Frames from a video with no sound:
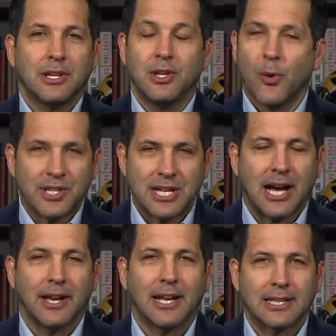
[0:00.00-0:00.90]
No, he's
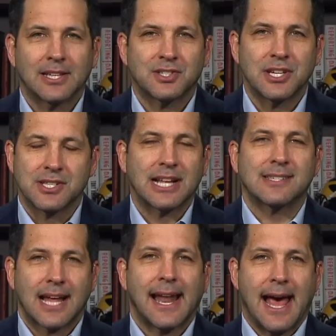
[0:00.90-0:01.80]
not. Not this season. That's
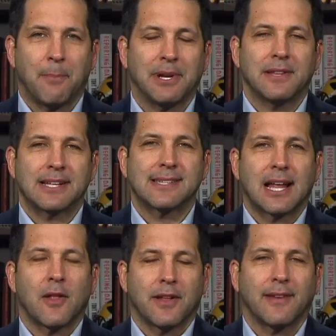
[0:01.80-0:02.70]
not happening. That's not
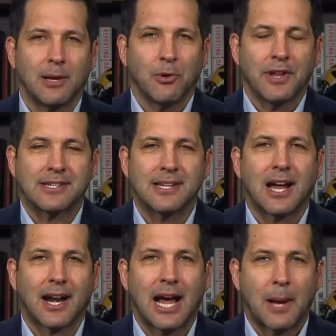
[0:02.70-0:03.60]
on the table. That's
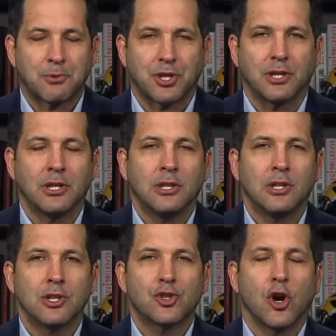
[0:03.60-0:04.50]
not an option.
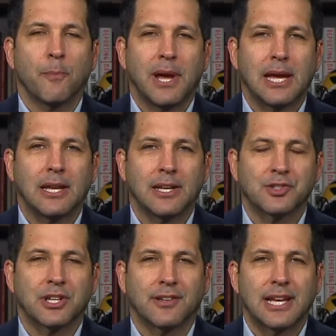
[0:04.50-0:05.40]
Sean Payton is
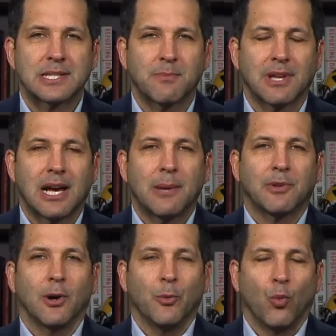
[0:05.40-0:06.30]
going to take some time
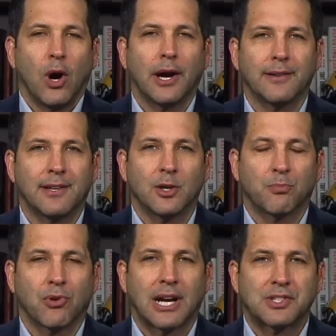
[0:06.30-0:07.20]
to unwind here,
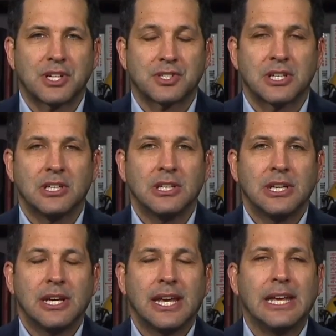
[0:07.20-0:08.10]
process.
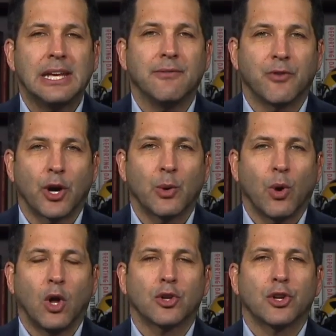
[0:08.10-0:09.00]
He very
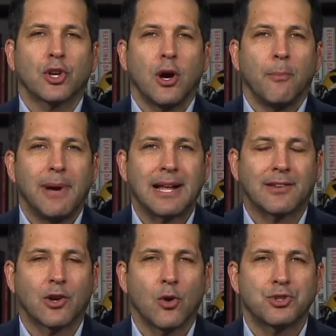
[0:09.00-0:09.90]
well could come back to
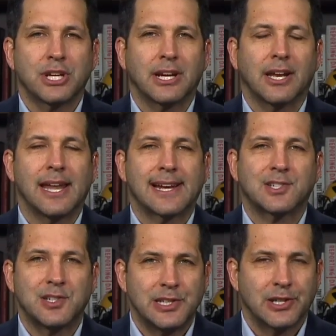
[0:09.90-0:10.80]
coaching
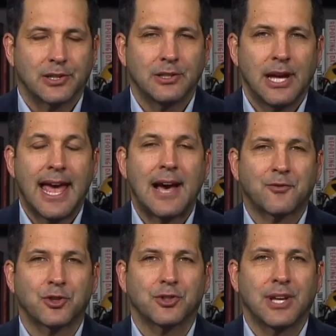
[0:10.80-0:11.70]
next year
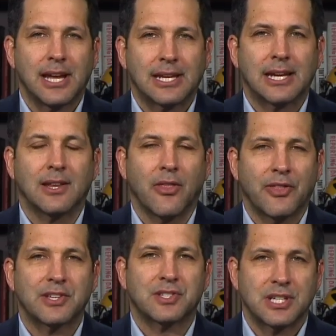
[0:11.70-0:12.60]
after taking
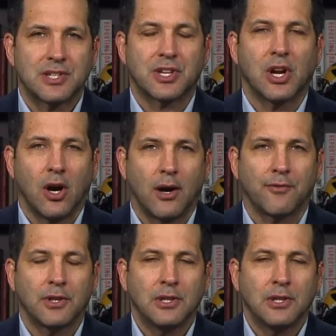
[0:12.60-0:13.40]
this season off.